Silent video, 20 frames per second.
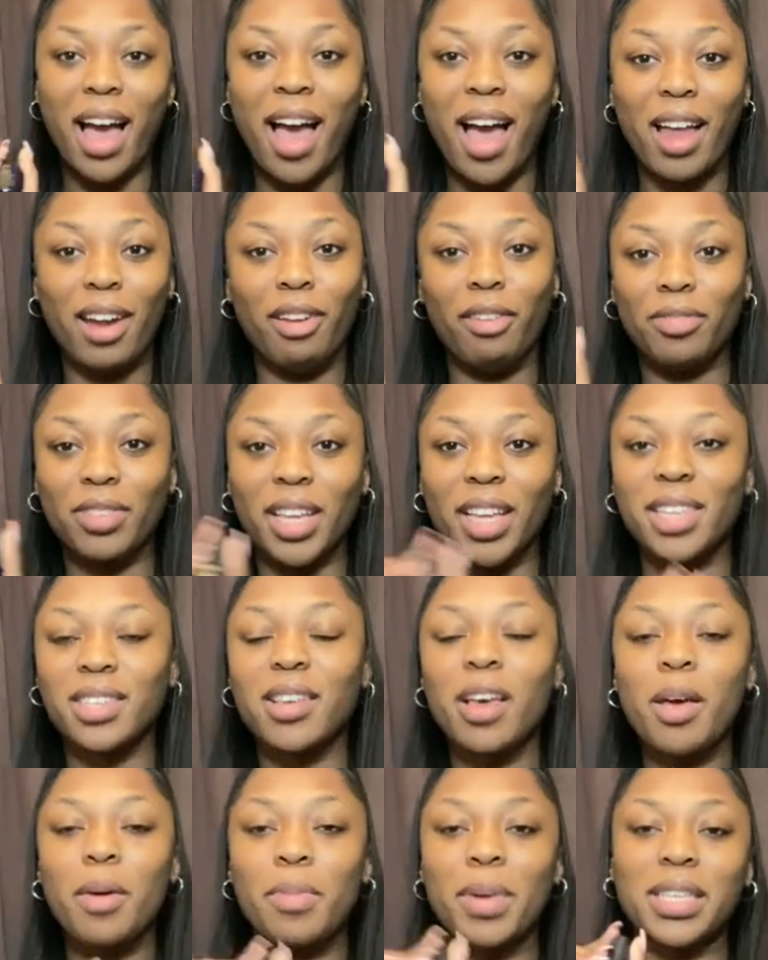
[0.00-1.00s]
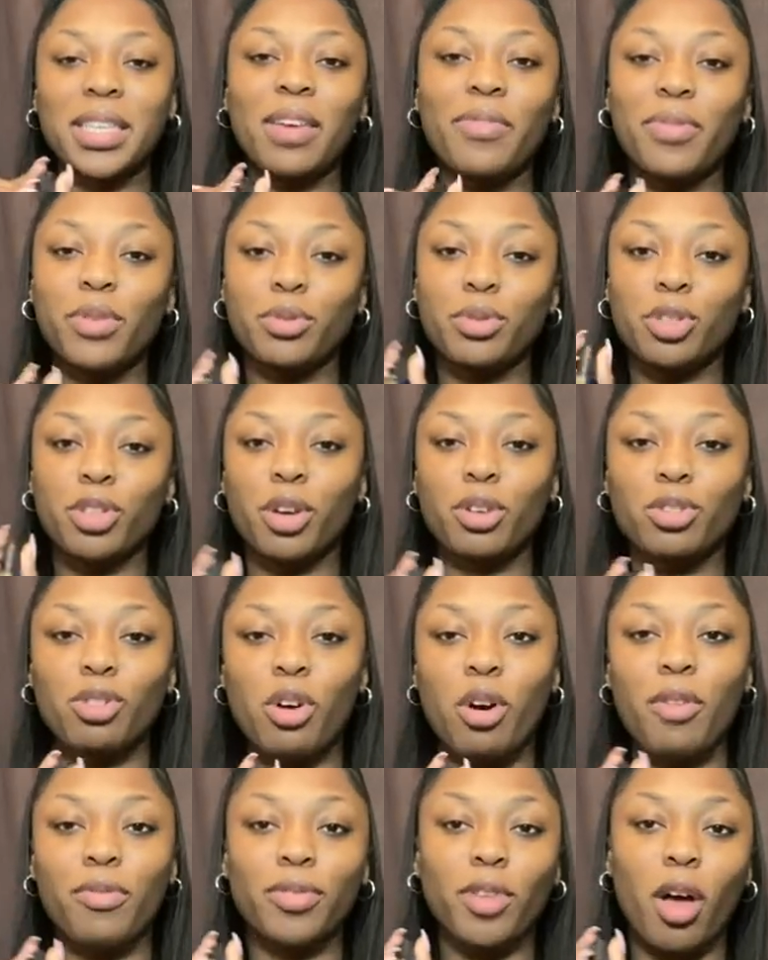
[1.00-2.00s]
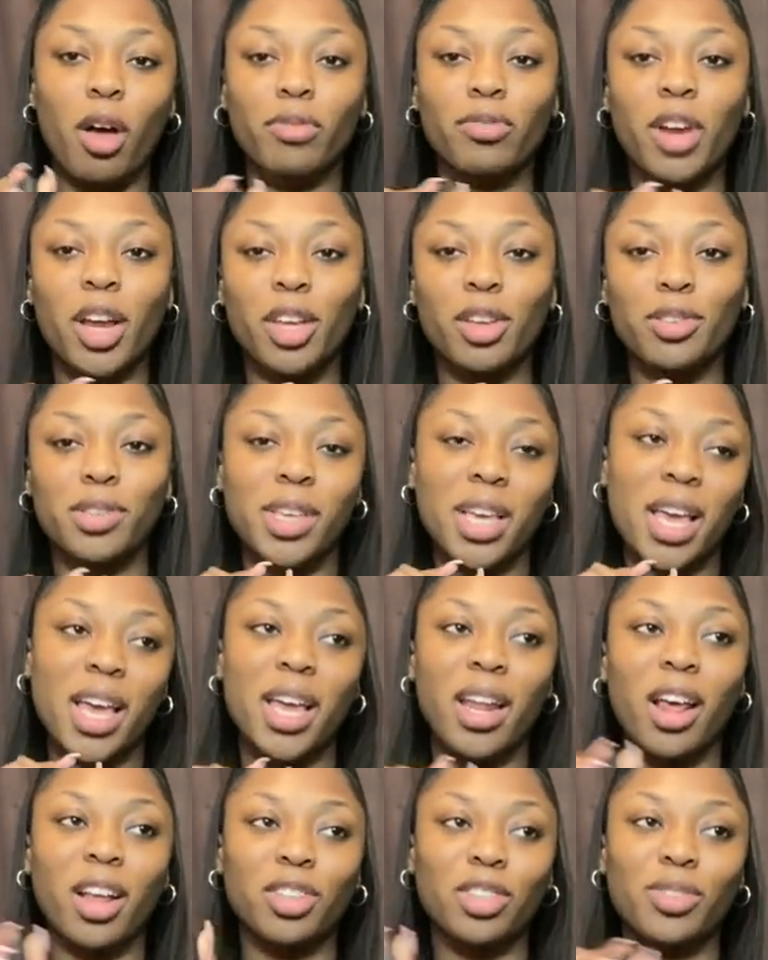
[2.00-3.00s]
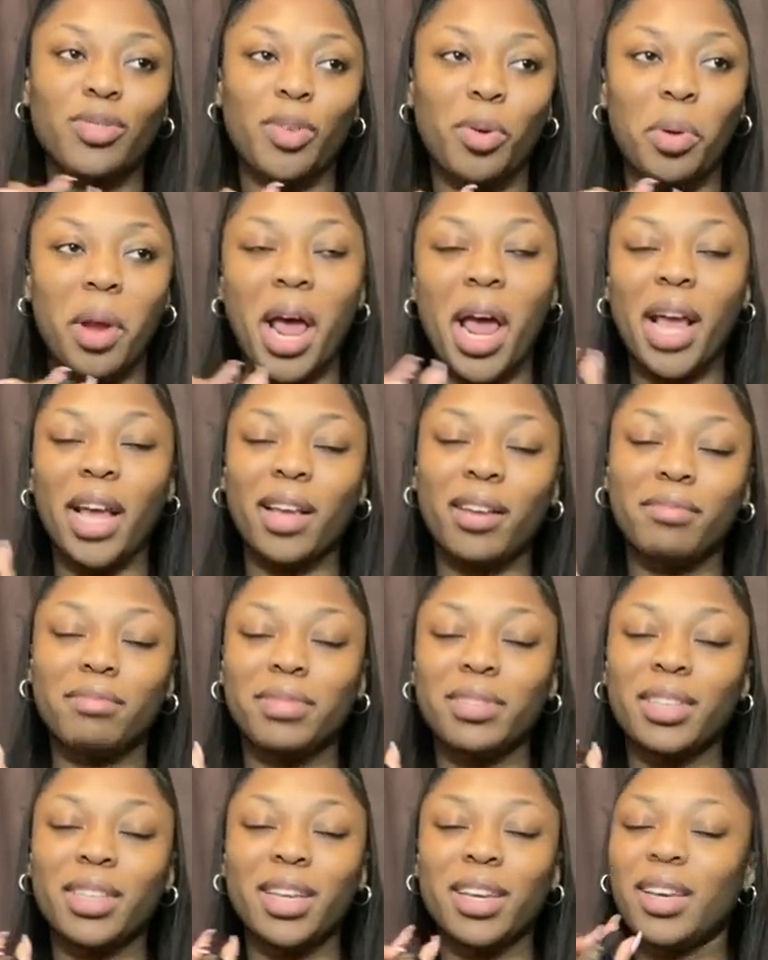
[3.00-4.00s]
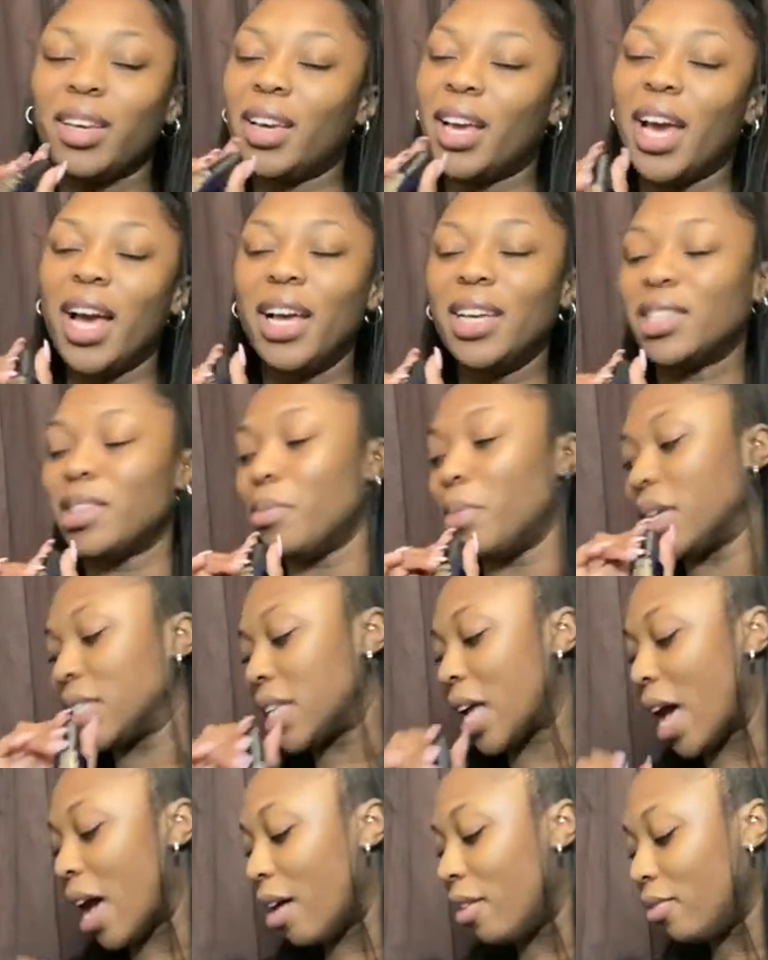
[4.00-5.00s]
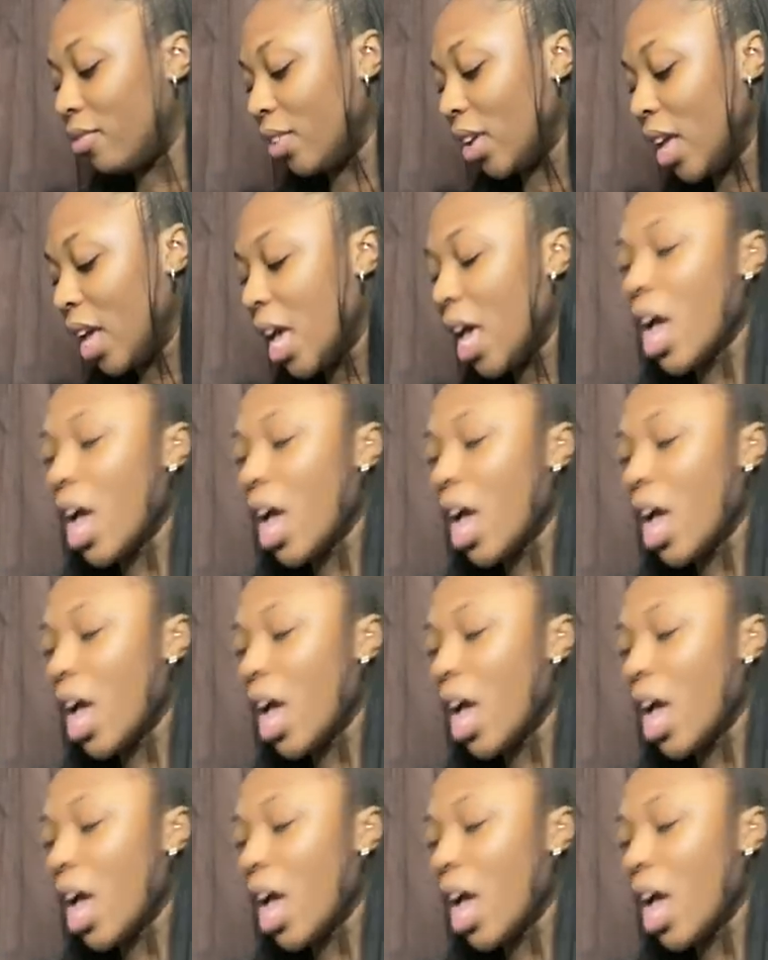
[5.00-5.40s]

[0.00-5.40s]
I love this. My skin feels so soft after I use it and I just feel like, yeah, it's a must have.